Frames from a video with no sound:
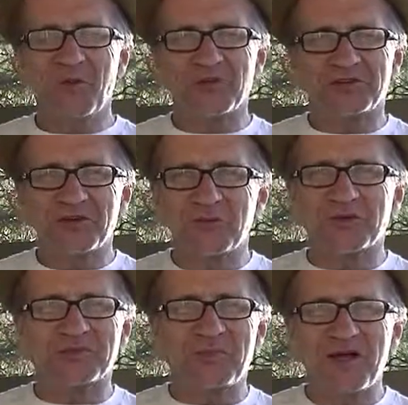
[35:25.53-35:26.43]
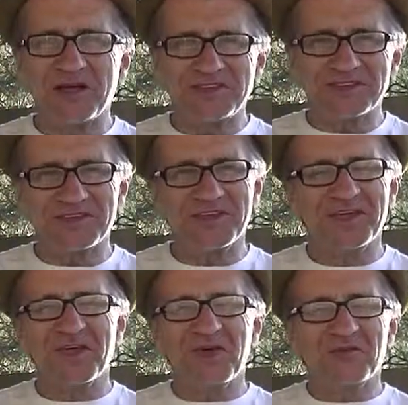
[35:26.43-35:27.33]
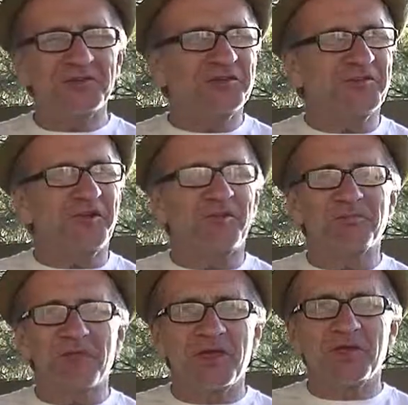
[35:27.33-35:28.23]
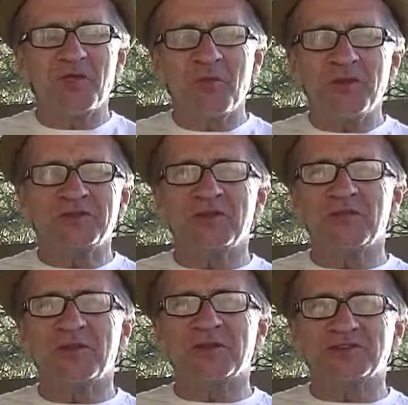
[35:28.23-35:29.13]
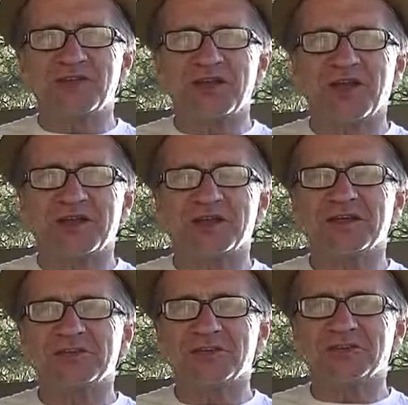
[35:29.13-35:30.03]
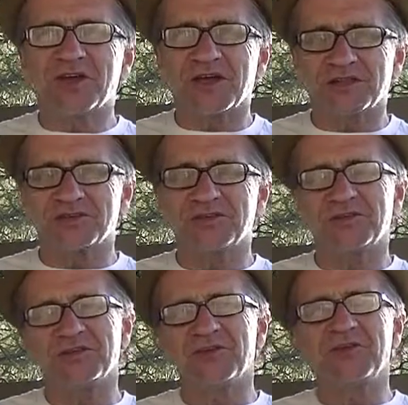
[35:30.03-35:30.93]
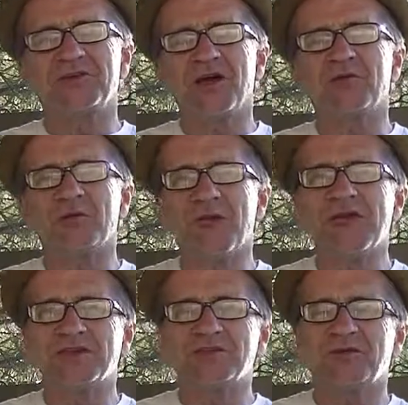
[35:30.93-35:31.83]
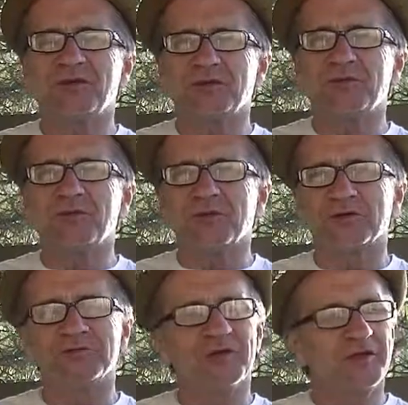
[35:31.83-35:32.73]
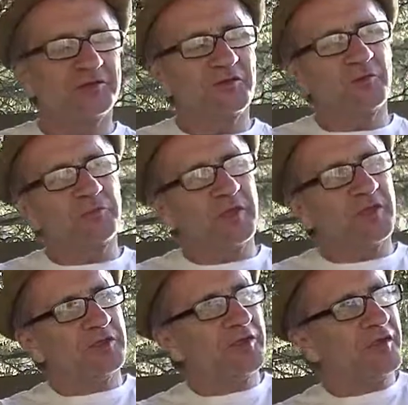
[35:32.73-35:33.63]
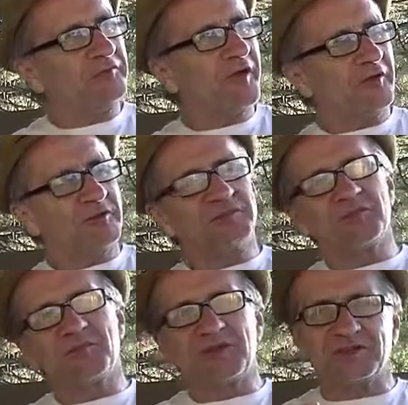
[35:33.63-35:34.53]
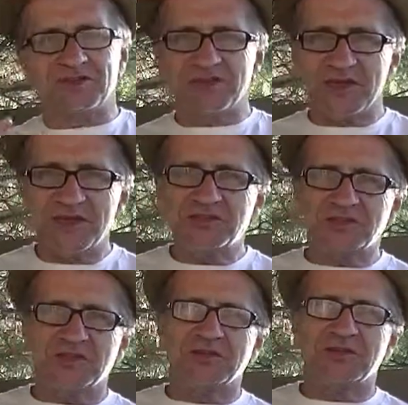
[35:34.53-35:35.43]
or some response. First of all, nobody's ever been a Chuckite unless they're Chuckites. You know, you don't follow a man, you follow the Lord. So you're not following somebody's teaching.